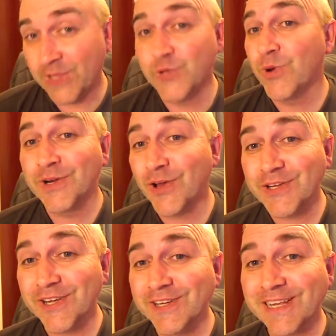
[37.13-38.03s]
you are
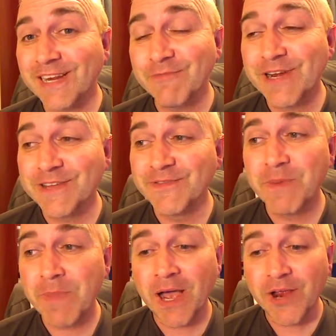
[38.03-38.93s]
not going to get rid of
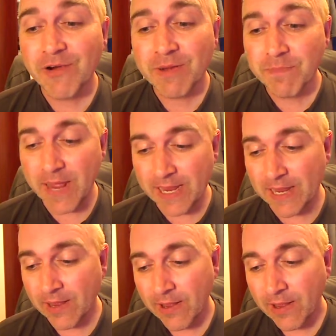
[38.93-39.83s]
the Pirate
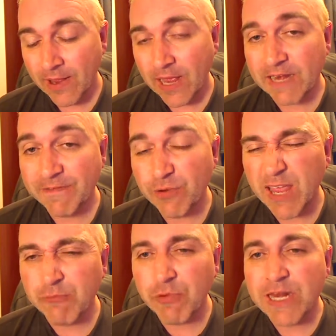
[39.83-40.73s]
Bay. And if you
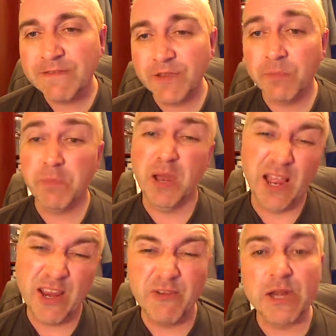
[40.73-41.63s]
get rid of the
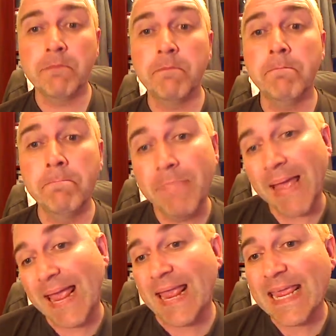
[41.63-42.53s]
Pirate
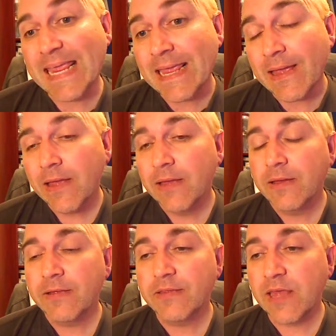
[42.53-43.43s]
Bay,
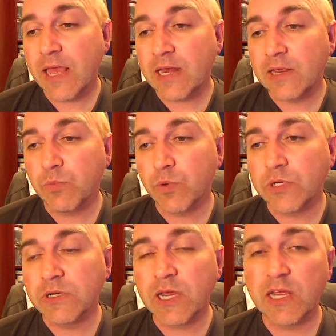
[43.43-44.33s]
then it
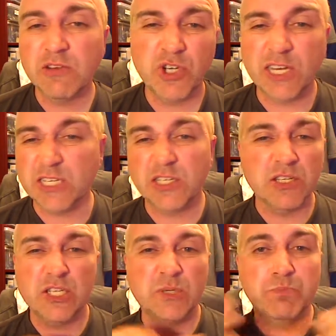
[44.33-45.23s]
would just
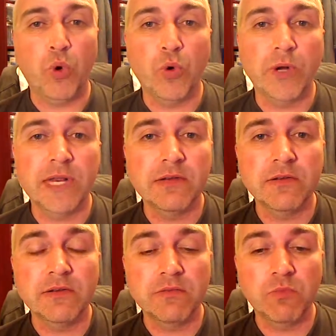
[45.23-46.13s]
spawn in
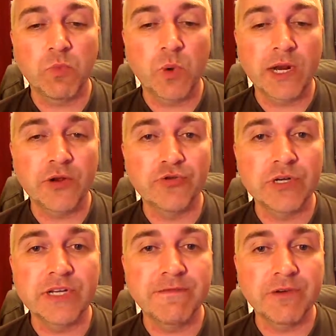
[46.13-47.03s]

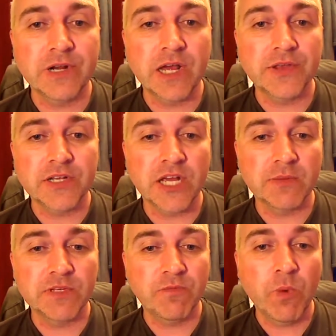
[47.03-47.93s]
100 different other
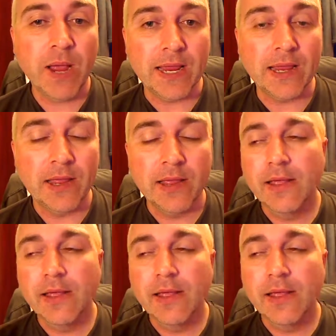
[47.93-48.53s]
types of way.